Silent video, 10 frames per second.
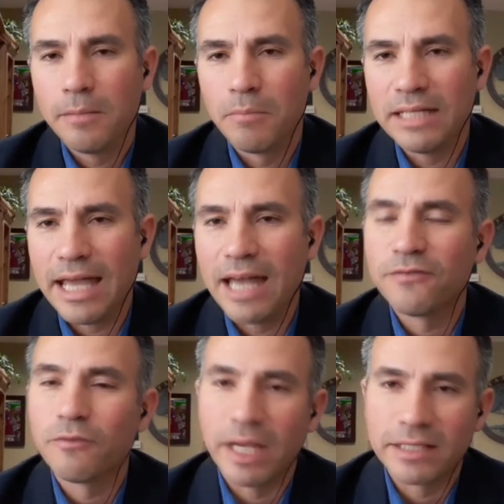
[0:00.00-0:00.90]
my
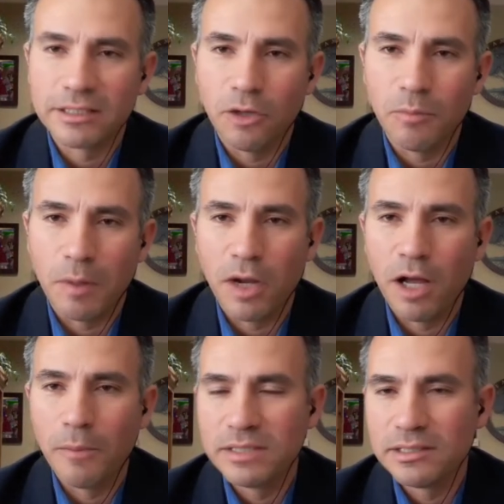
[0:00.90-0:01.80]
dad is from Mexico. My
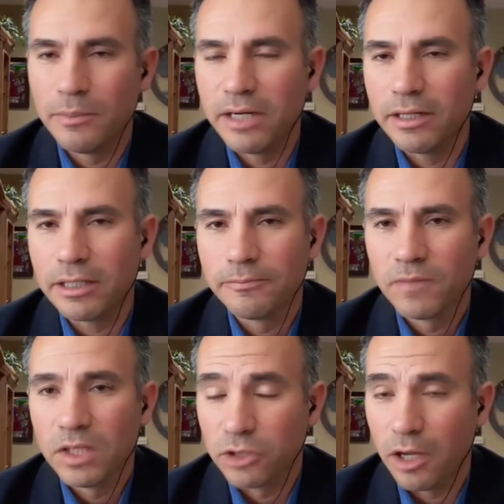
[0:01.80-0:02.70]
mom is an American,
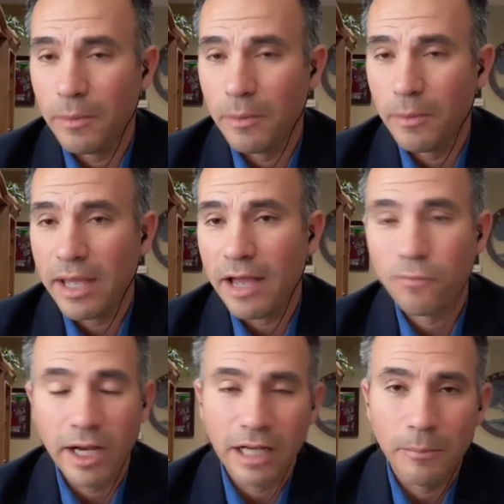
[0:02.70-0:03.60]
so I'm
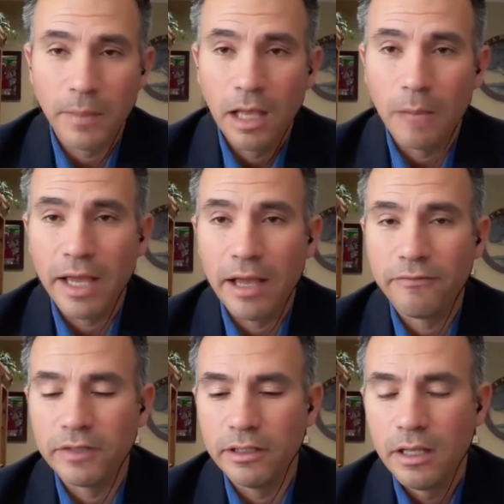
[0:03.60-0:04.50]
half white. I'm
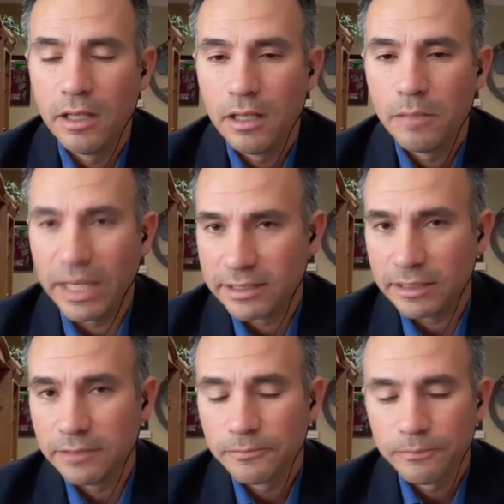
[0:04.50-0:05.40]
half
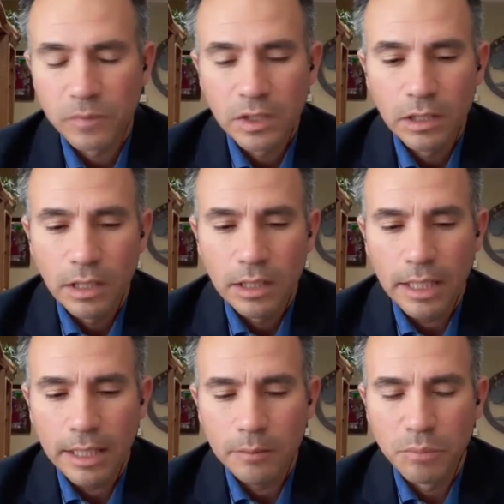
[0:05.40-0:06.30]
Mexican,
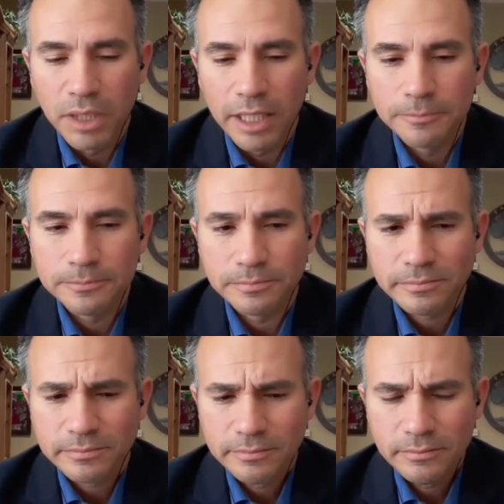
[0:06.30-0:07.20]
but
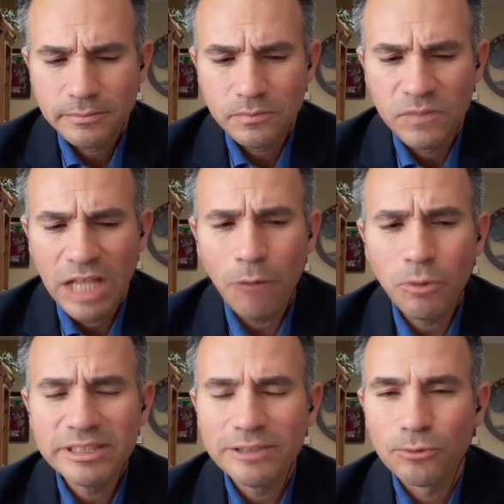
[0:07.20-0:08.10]
I
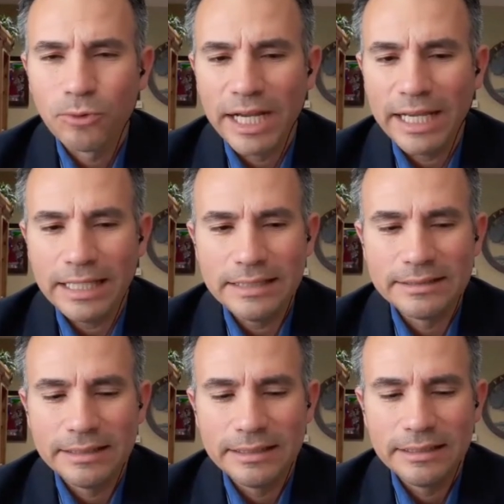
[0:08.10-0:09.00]
wasn't
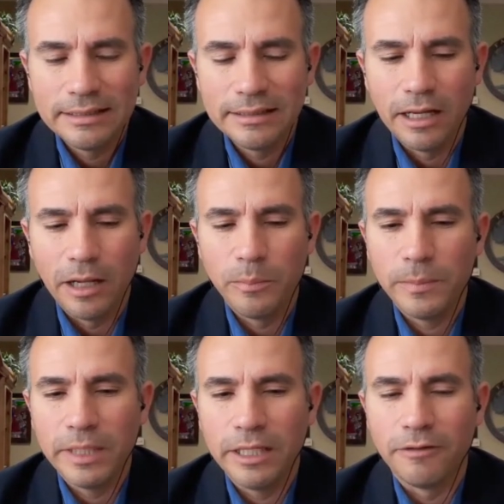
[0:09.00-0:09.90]
raised
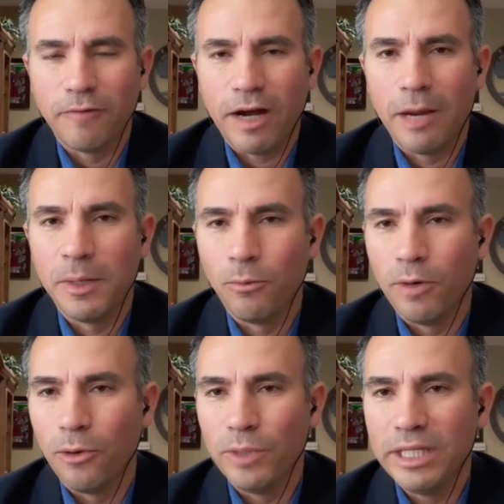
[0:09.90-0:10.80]
up in an environment
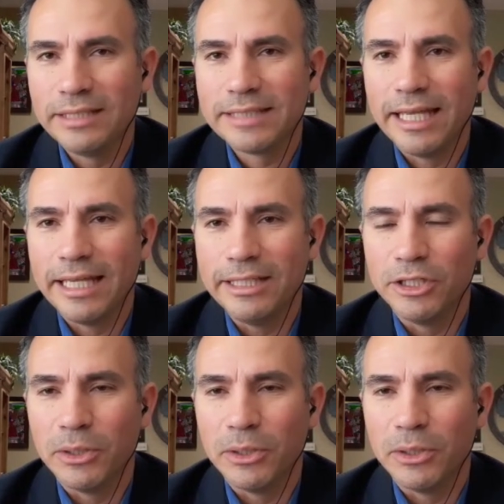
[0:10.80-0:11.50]
where we say,